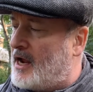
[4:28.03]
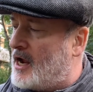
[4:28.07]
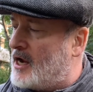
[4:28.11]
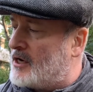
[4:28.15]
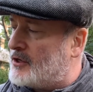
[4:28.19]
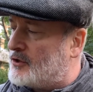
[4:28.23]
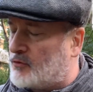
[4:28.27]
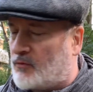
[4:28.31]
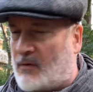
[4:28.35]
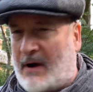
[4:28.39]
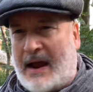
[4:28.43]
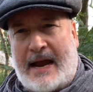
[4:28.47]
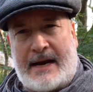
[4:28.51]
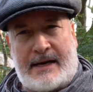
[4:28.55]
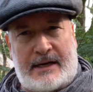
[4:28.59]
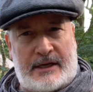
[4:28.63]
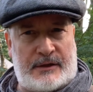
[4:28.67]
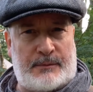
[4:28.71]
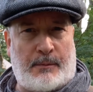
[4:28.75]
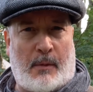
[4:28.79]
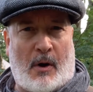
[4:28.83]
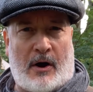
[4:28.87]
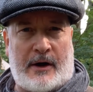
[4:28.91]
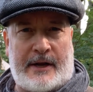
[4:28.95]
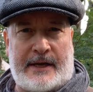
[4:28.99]
dragged
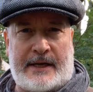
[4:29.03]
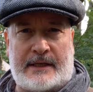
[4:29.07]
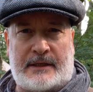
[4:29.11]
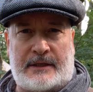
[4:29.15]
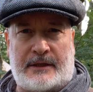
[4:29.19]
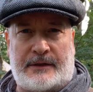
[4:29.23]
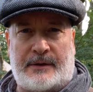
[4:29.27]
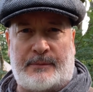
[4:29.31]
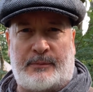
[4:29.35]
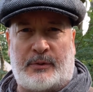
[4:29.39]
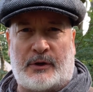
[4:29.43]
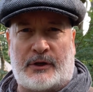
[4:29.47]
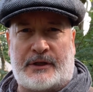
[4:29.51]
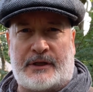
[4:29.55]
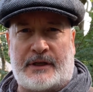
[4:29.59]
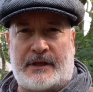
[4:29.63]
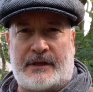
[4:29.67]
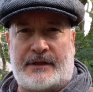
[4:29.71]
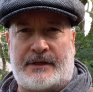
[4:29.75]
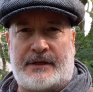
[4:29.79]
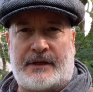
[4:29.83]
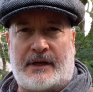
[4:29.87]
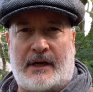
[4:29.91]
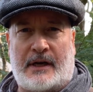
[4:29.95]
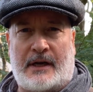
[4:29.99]
his body into the
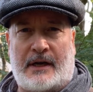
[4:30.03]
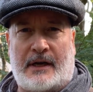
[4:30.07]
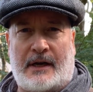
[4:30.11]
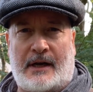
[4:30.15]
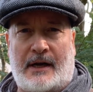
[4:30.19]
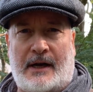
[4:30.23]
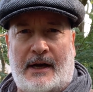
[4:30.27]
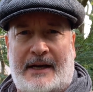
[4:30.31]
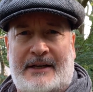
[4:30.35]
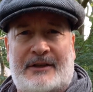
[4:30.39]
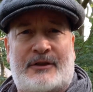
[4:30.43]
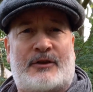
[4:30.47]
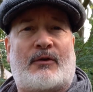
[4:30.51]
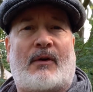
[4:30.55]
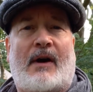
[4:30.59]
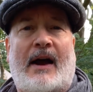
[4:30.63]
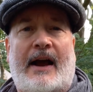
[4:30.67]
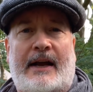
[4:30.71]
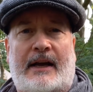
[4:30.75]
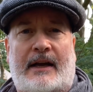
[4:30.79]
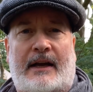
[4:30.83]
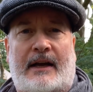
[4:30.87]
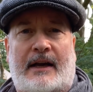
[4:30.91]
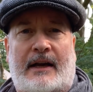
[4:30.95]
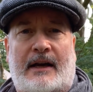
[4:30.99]
bushes, and
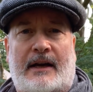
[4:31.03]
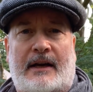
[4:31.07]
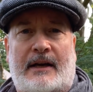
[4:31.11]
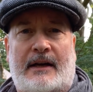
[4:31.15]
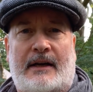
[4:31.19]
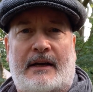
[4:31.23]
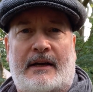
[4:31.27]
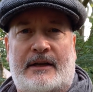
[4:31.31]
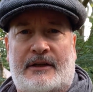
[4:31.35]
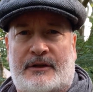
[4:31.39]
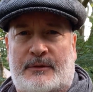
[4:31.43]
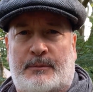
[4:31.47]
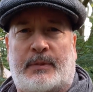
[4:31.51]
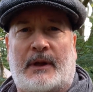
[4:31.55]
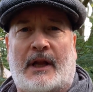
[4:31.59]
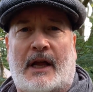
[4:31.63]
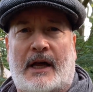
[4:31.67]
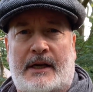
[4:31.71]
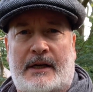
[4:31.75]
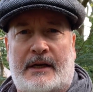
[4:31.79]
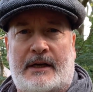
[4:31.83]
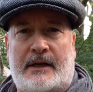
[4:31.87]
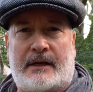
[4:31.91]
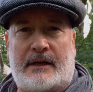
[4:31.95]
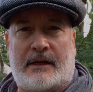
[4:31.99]
drank his
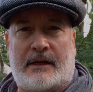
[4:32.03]
blood.